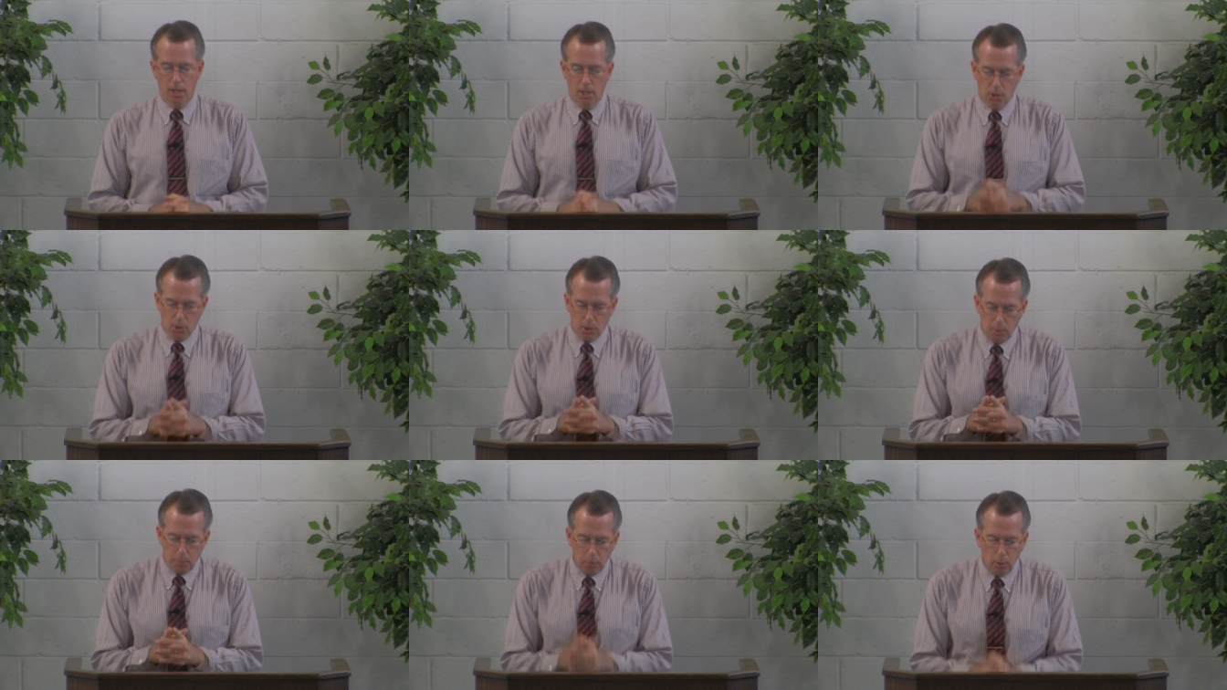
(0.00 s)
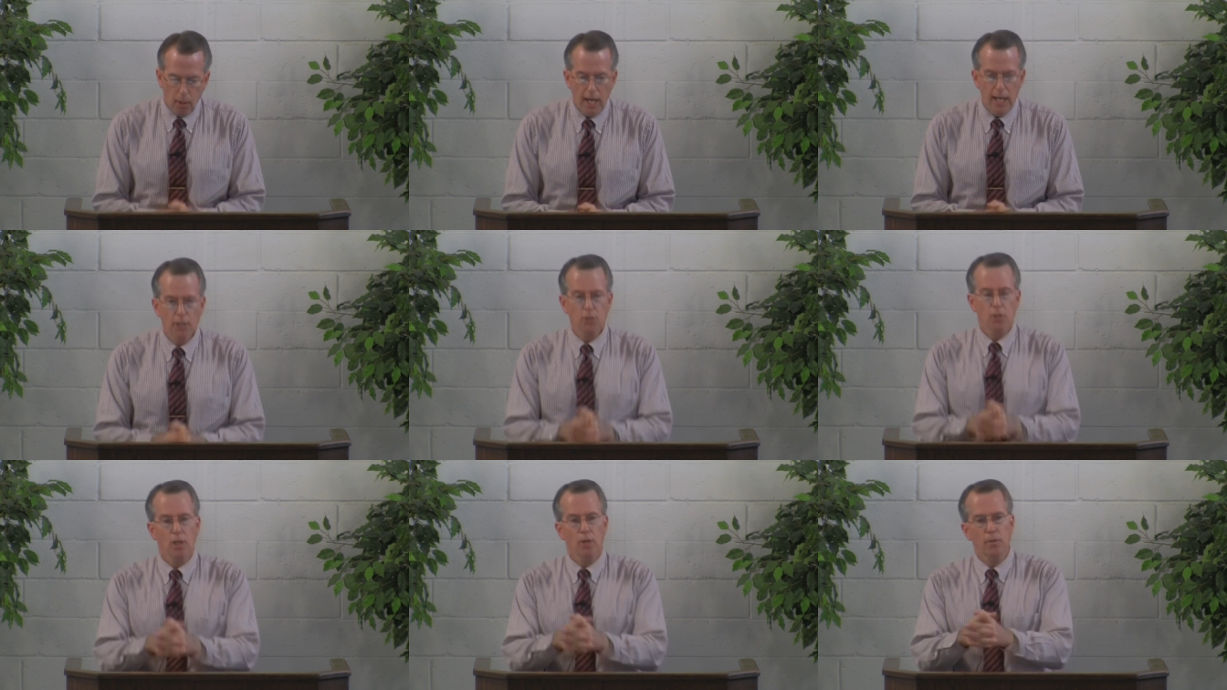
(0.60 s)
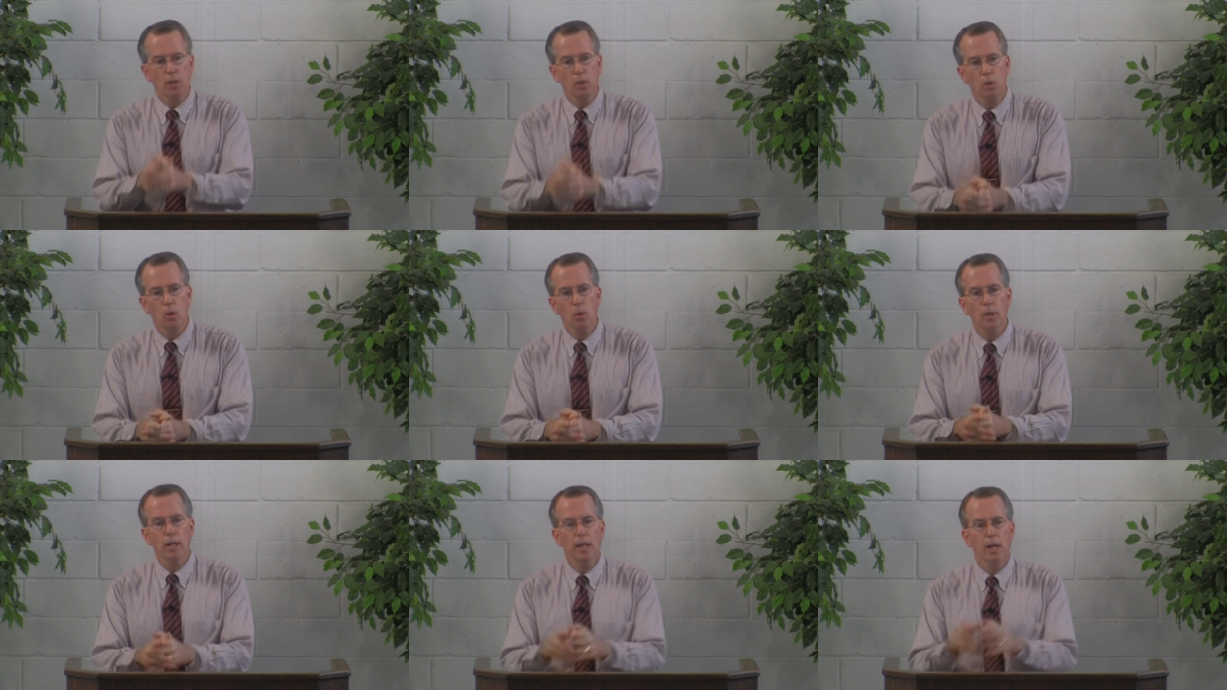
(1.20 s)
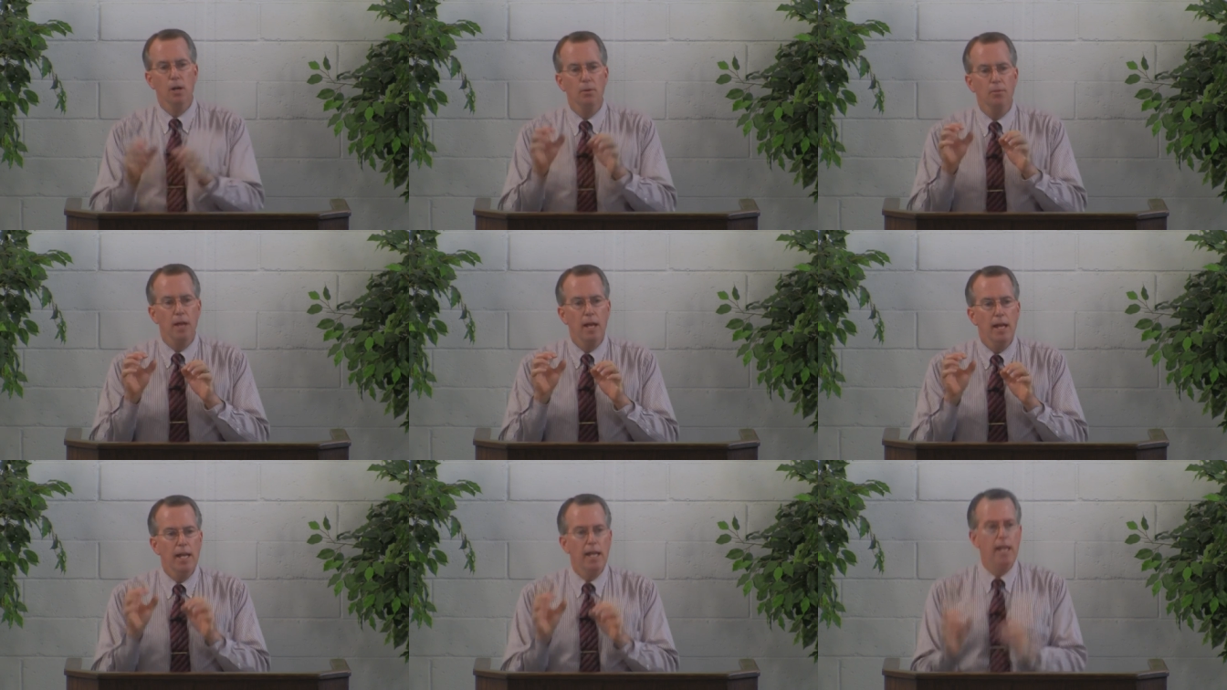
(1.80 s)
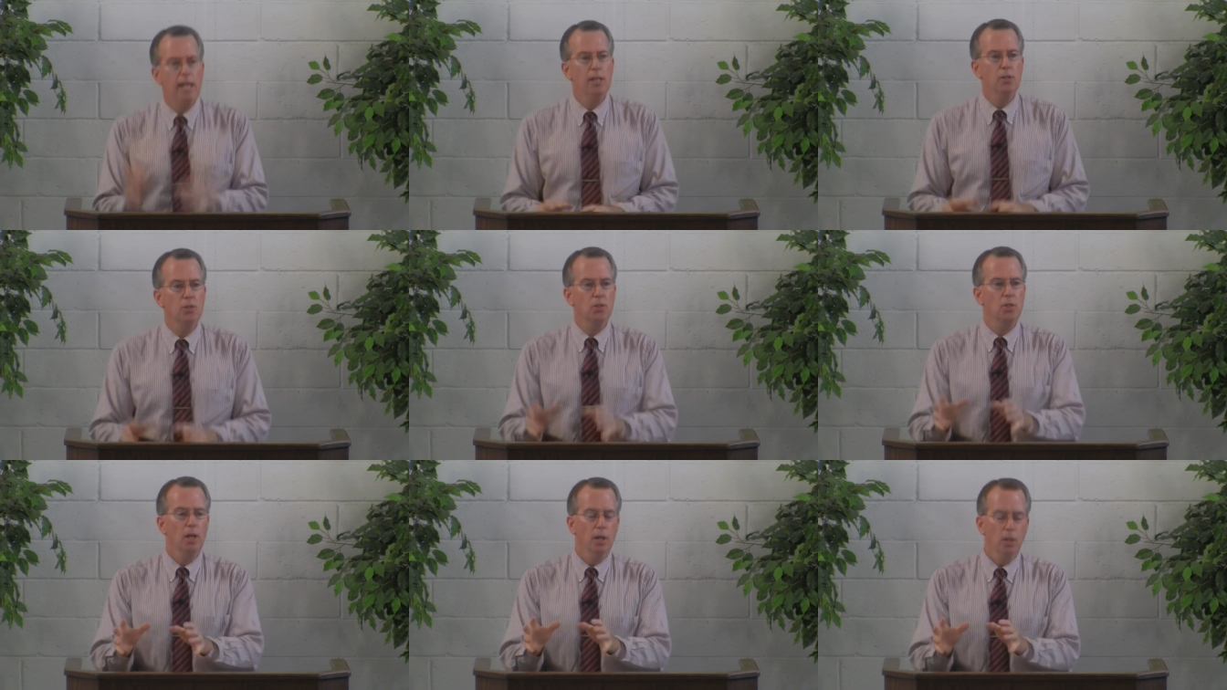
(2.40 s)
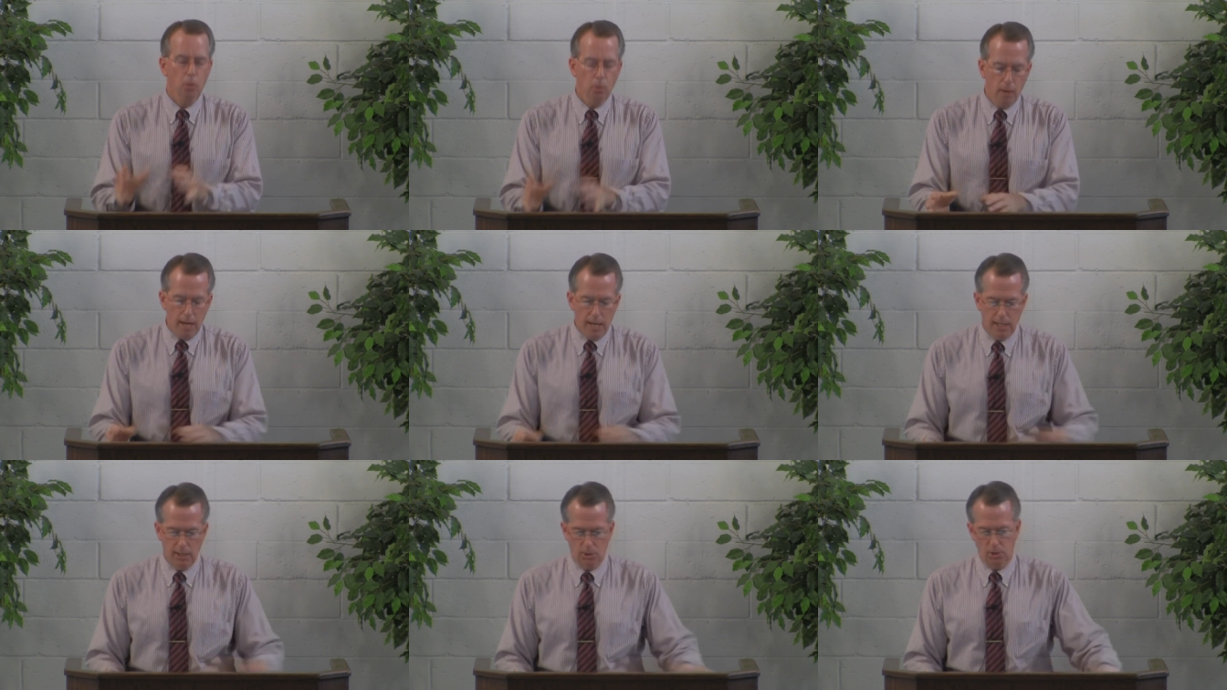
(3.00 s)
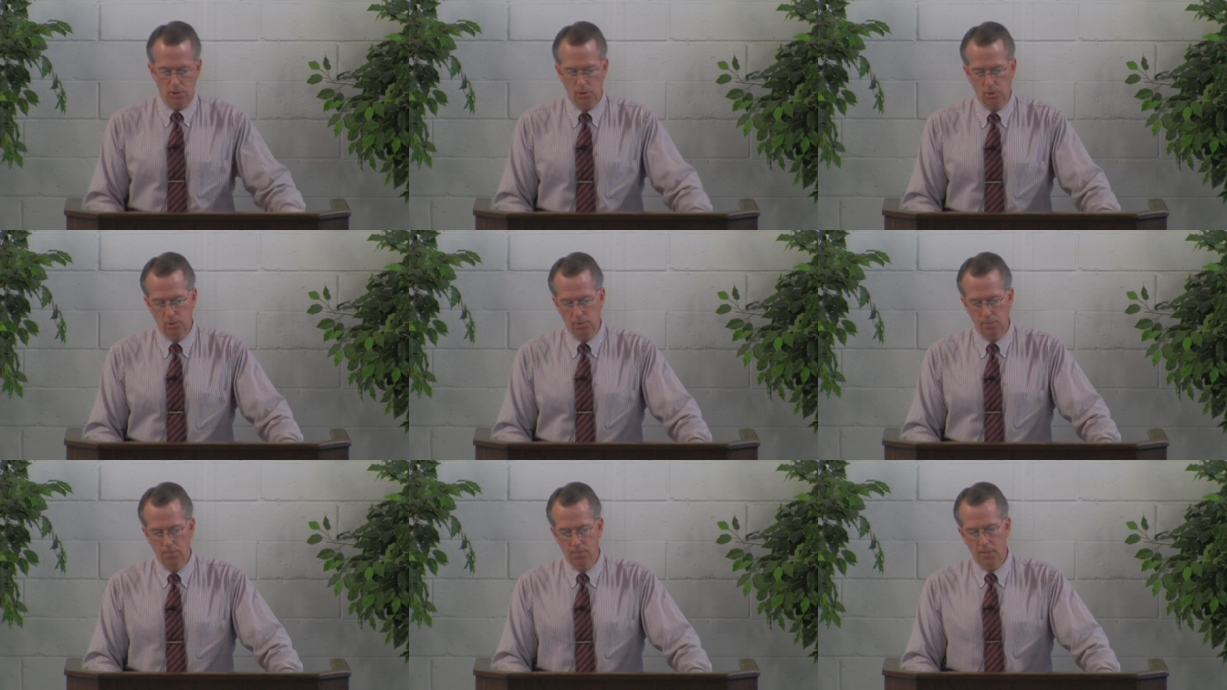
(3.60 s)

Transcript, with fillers: to the praise of the glory of his grace,